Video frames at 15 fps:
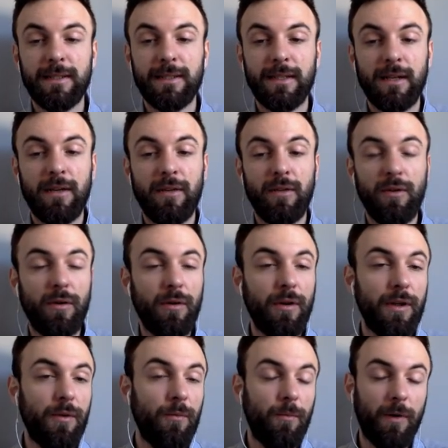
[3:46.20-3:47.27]
No,
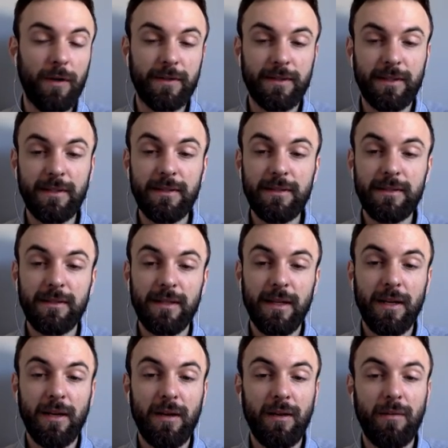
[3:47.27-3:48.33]
he wasn't,
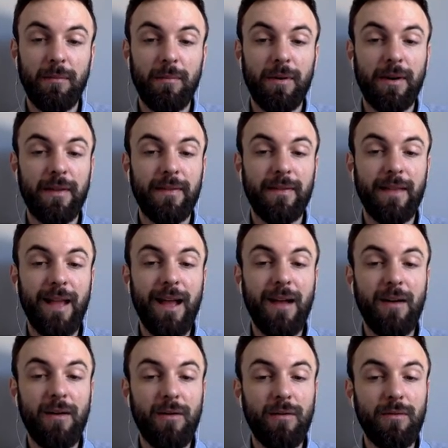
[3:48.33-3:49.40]
but
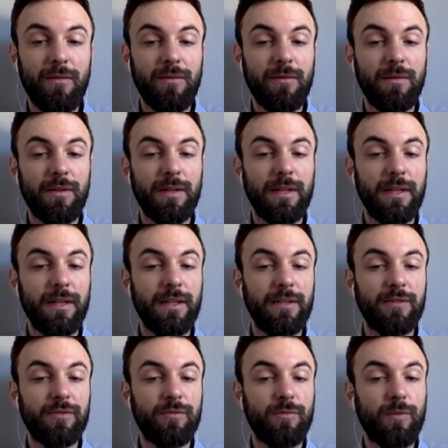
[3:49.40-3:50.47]
now he
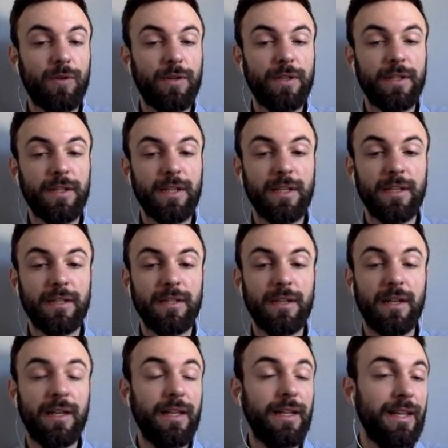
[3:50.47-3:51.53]
isn't working
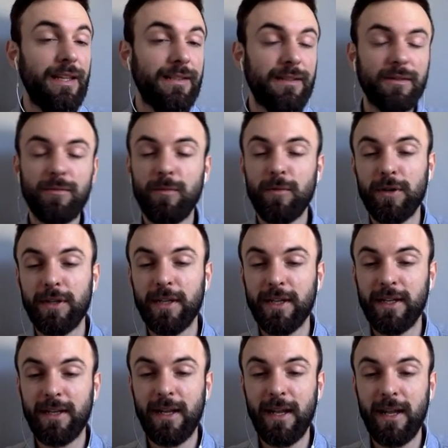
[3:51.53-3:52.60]

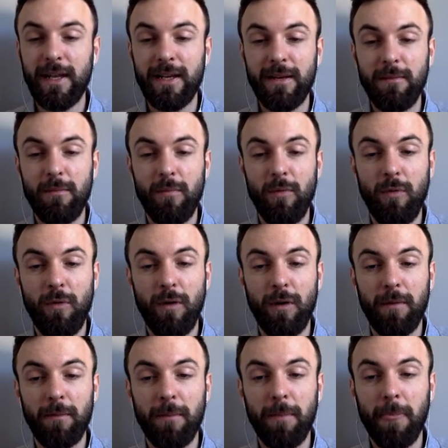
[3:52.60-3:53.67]

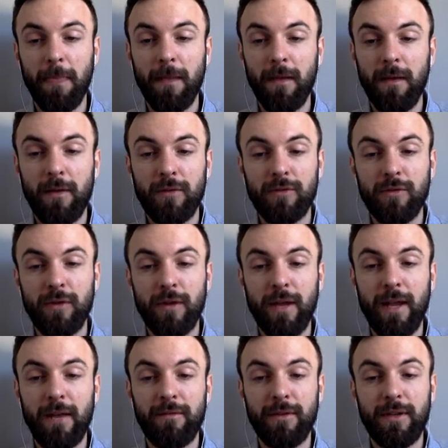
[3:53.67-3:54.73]
anymore. So I
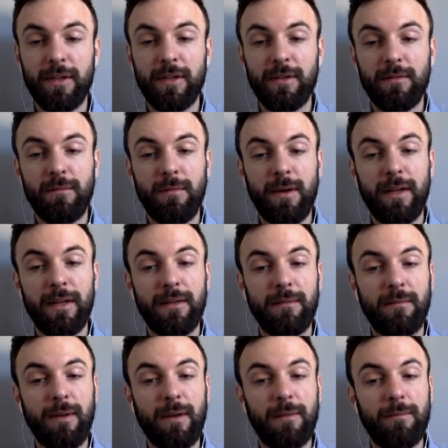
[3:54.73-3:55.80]
have here my
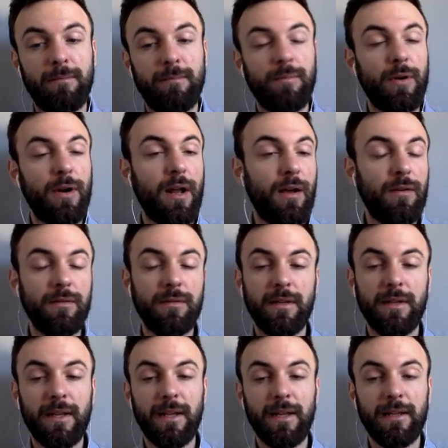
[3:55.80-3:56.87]

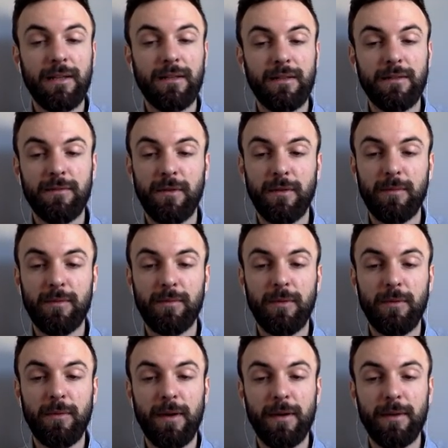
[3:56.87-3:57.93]
pronoun and the verb to
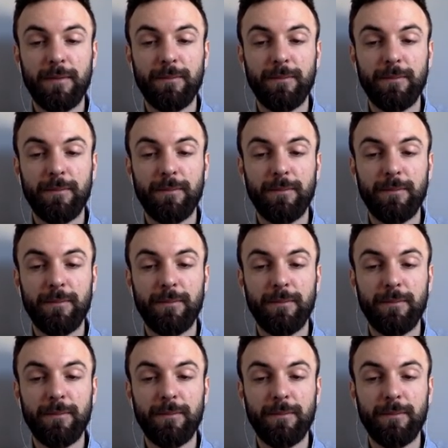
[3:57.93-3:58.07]
be, right?